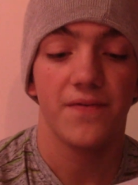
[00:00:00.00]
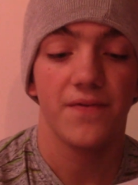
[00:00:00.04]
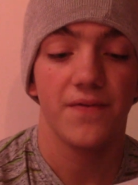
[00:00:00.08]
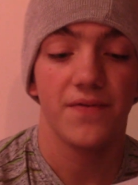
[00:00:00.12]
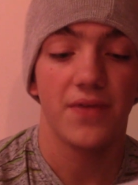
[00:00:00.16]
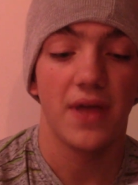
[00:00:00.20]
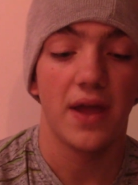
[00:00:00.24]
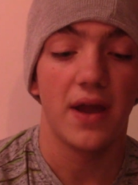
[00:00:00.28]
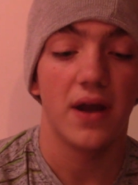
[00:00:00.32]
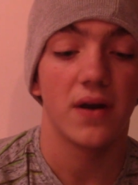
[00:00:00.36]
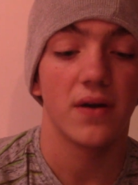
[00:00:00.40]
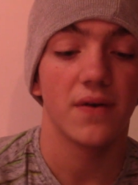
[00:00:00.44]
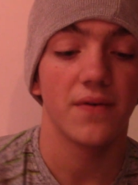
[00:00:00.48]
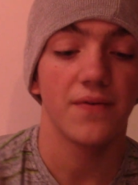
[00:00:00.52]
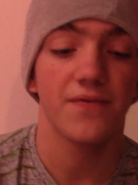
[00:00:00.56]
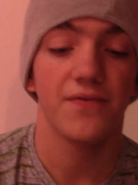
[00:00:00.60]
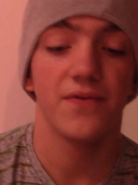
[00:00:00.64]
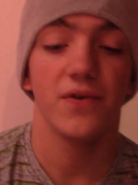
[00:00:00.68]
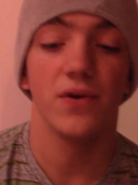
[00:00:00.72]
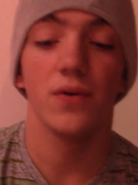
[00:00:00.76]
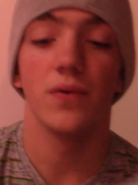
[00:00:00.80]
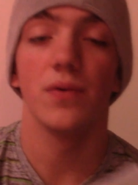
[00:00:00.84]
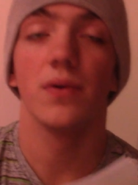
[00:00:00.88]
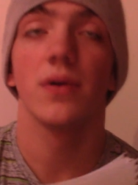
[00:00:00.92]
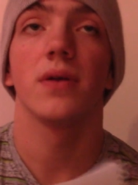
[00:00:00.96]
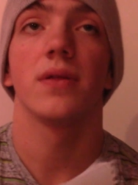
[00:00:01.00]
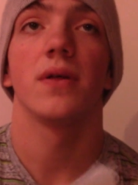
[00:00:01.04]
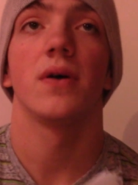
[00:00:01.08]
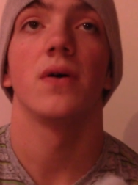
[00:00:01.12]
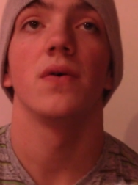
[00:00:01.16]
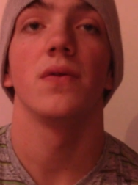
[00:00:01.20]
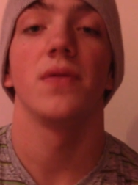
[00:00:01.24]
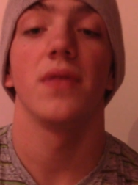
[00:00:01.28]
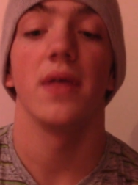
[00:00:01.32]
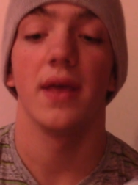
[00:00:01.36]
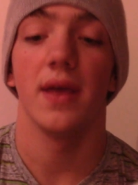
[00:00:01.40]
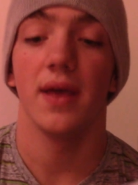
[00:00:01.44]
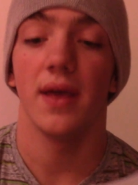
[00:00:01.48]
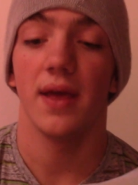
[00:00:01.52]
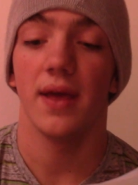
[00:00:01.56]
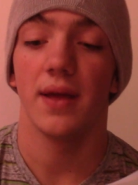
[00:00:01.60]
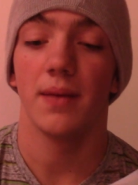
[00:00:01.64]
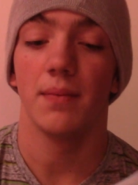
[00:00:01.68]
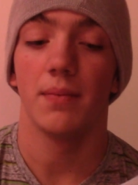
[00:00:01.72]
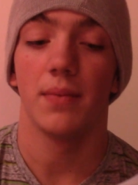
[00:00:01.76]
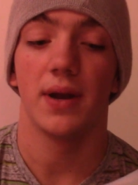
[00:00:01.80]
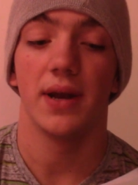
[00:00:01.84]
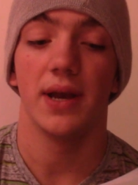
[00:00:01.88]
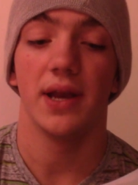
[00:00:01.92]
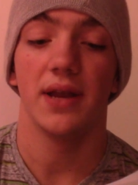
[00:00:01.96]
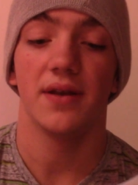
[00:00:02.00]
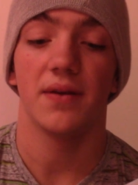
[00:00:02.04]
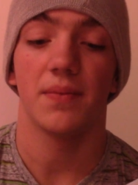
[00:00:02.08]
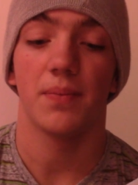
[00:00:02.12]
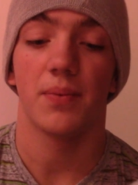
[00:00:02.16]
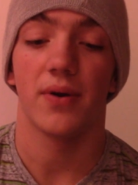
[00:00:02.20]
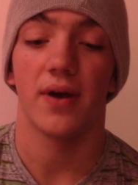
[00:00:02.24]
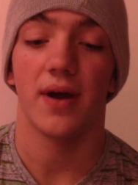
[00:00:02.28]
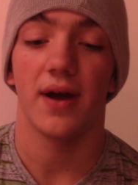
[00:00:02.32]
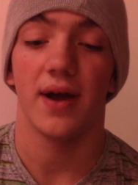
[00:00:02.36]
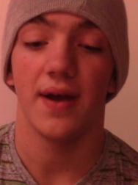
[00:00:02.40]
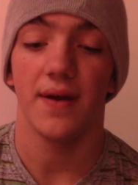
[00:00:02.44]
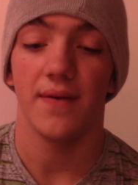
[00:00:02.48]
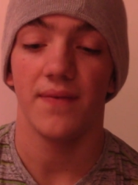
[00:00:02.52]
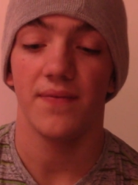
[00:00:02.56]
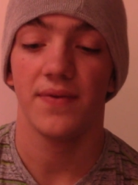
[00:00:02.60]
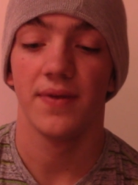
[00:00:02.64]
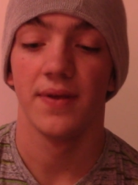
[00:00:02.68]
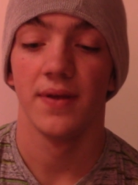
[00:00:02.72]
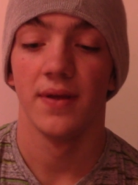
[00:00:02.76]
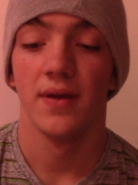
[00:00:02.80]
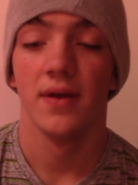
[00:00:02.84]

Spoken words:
They are food, clothing, and money deprived.